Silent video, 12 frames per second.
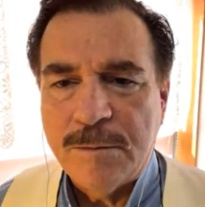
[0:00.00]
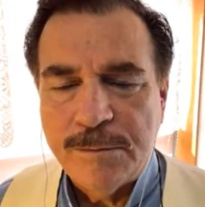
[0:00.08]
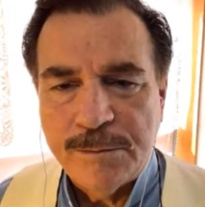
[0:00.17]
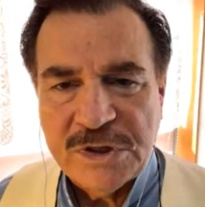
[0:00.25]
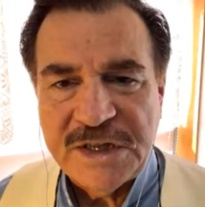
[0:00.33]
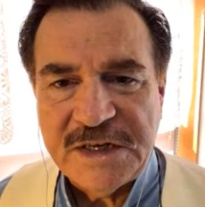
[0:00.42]

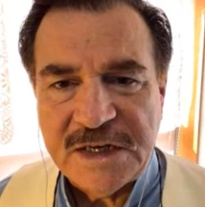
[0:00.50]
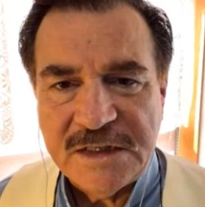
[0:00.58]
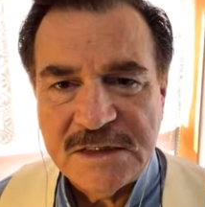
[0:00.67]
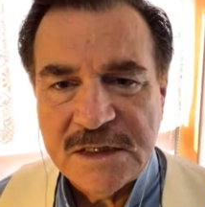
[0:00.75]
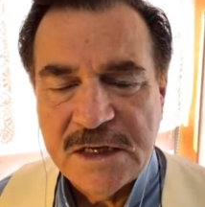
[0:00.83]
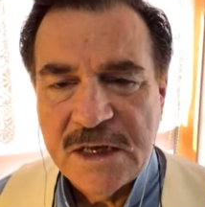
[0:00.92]

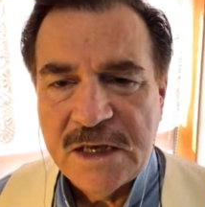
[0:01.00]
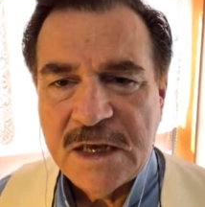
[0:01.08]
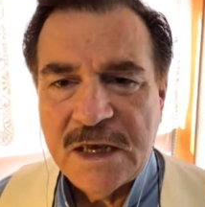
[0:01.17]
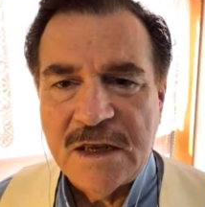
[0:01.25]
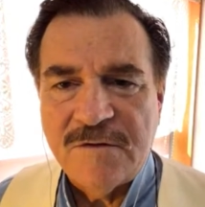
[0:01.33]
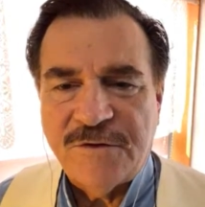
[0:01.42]
pleadings.
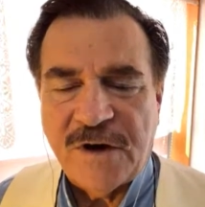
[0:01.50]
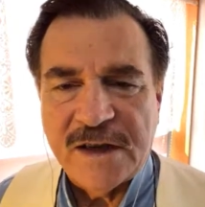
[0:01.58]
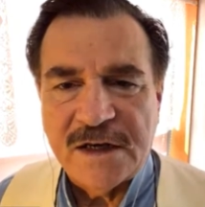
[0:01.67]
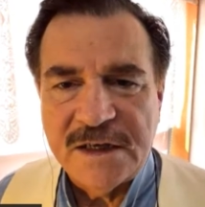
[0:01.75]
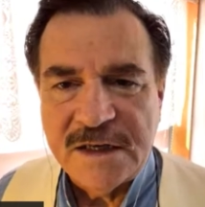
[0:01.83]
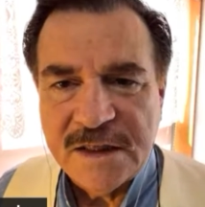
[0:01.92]
And
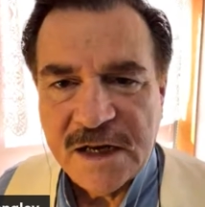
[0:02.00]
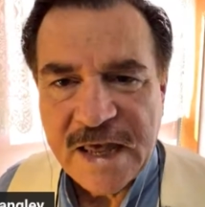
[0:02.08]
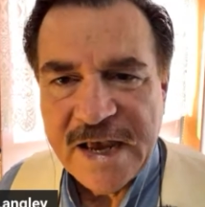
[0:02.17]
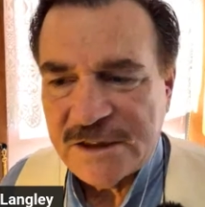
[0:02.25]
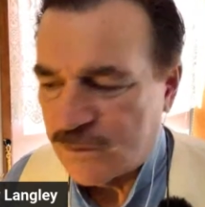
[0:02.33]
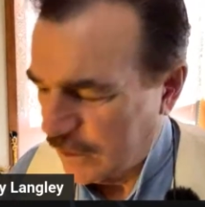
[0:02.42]
finally, in the
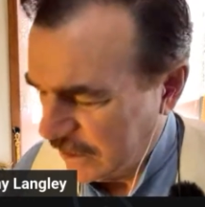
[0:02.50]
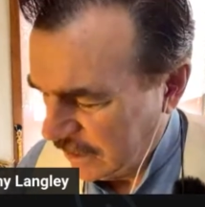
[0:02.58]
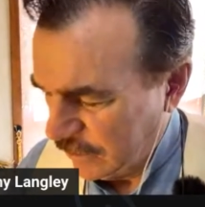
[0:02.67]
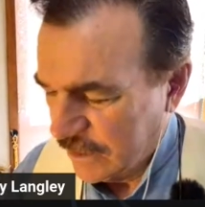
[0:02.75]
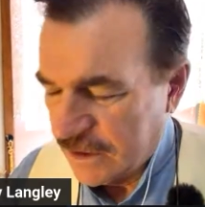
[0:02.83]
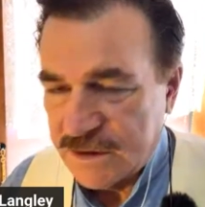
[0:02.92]
last one,
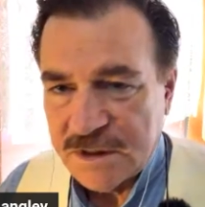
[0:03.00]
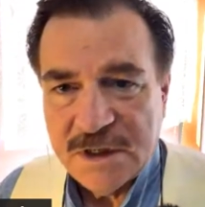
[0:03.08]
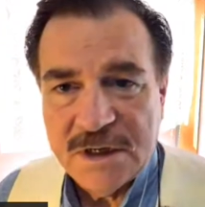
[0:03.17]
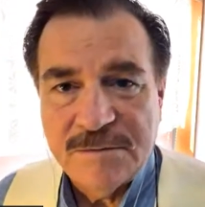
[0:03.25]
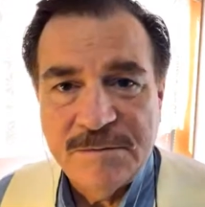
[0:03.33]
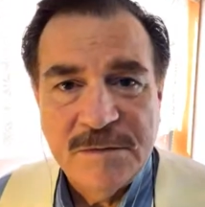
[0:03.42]
it was
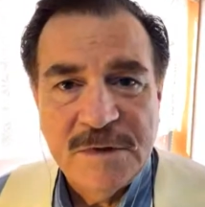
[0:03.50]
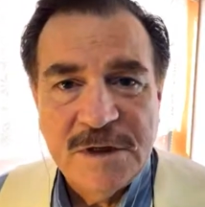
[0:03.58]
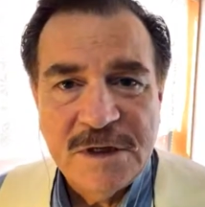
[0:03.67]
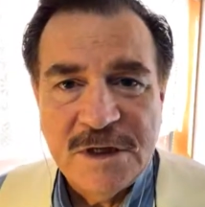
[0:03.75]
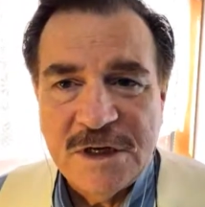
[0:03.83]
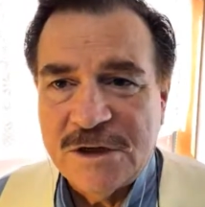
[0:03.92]

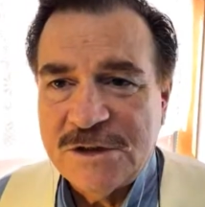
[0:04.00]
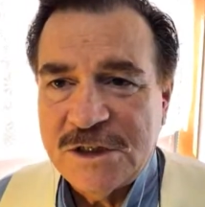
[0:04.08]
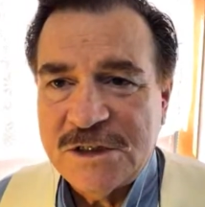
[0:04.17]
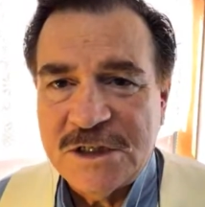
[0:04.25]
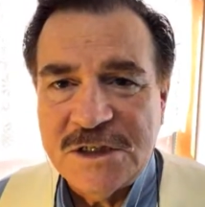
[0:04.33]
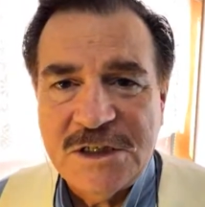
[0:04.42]

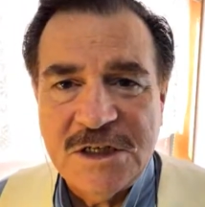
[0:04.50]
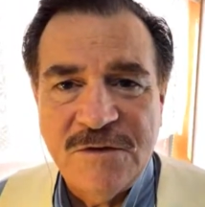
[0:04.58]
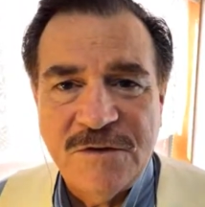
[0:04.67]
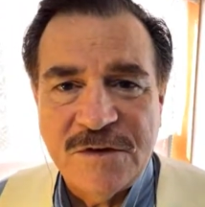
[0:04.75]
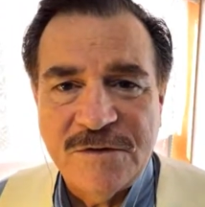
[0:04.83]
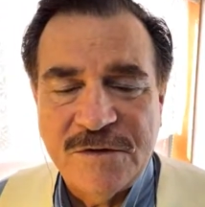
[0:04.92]
just a
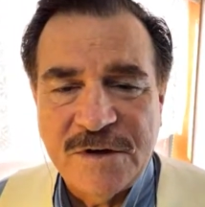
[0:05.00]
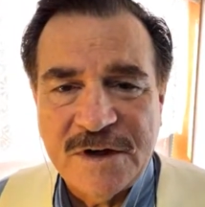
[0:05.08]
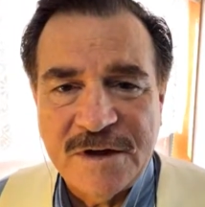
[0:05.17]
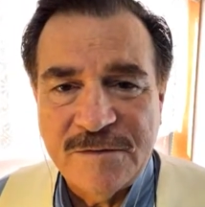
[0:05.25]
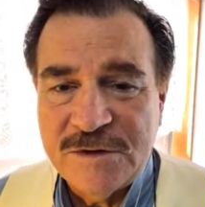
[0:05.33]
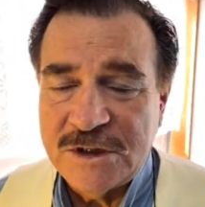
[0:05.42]
sheaf of
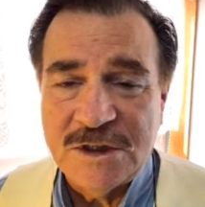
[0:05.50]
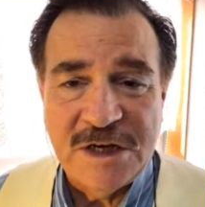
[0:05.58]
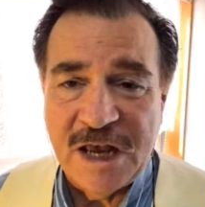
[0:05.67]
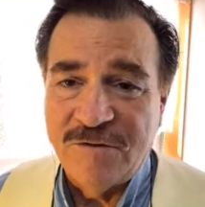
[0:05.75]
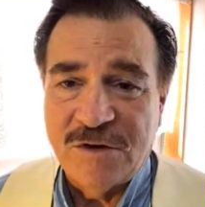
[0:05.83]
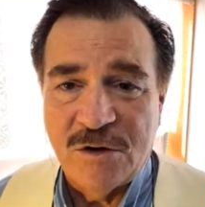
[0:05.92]
just an
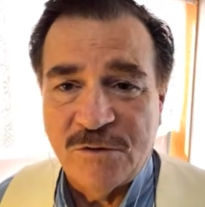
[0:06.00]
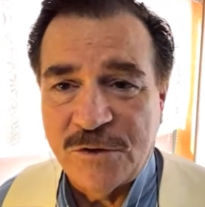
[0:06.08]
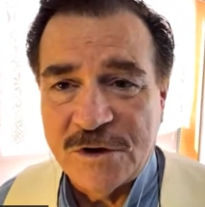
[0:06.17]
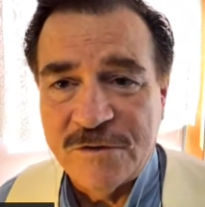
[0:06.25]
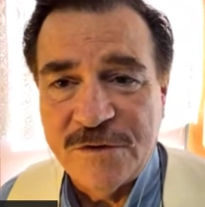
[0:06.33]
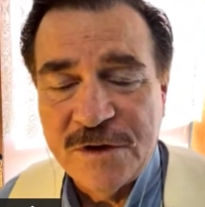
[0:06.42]
envelope
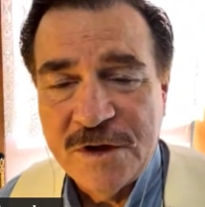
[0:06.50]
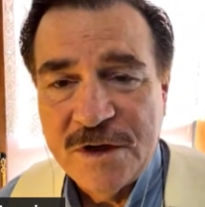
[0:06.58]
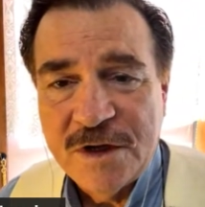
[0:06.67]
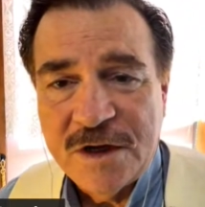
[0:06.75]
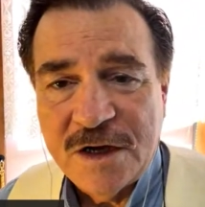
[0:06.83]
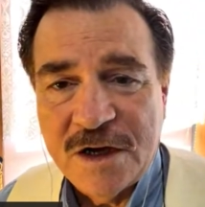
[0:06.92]
full
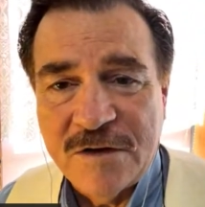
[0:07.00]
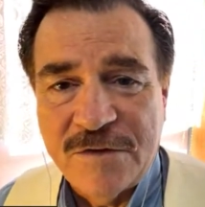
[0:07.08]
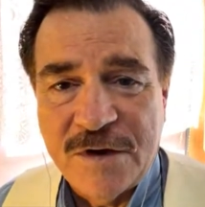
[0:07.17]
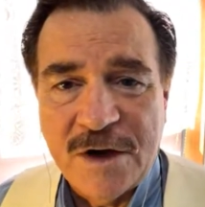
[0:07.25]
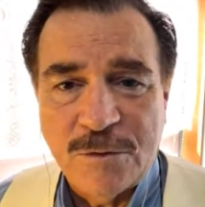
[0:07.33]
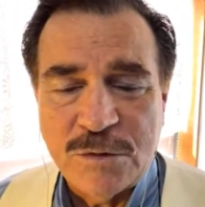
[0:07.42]
of
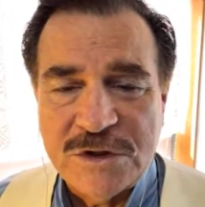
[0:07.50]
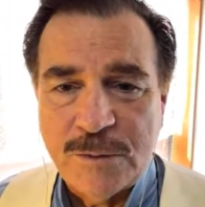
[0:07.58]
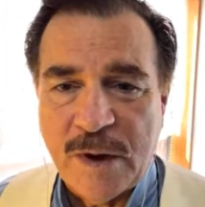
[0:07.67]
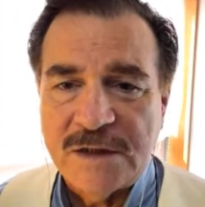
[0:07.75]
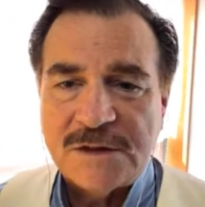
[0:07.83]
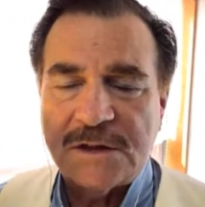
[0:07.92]

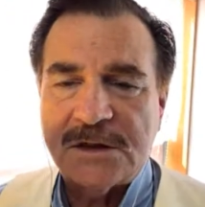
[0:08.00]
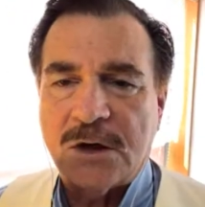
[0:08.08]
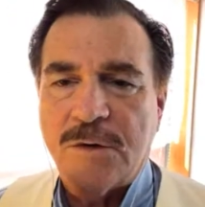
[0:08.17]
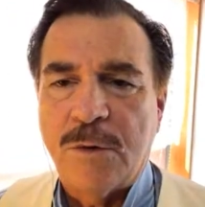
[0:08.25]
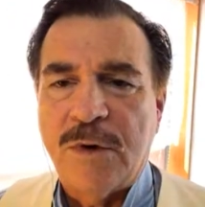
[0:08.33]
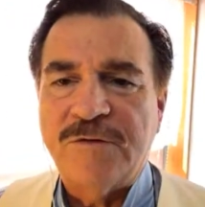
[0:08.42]
responses.
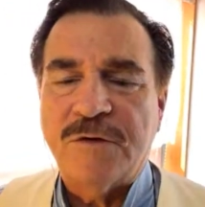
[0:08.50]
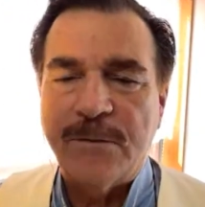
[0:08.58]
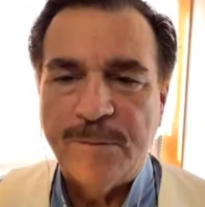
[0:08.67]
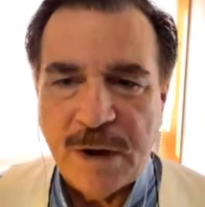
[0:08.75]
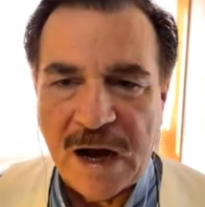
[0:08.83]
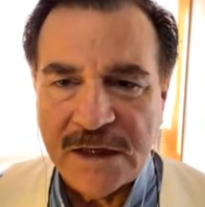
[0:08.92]
So it went from
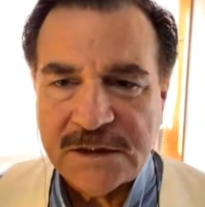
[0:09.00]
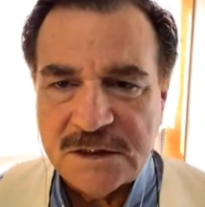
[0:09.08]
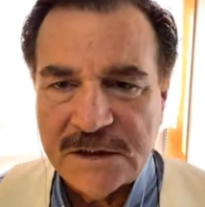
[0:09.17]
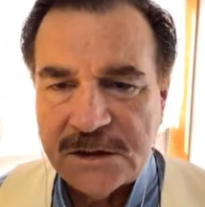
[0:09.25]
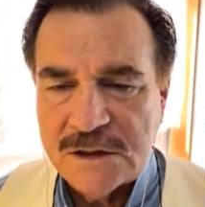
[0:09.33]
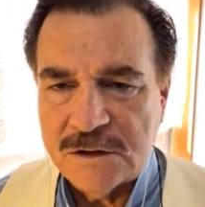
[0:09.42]

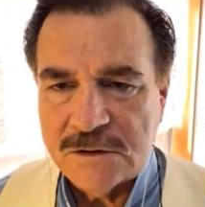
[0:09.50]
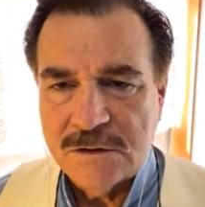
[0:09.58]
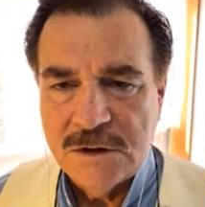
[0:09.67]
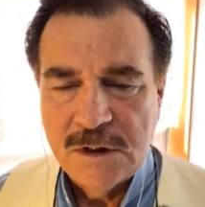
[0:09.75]
boxes to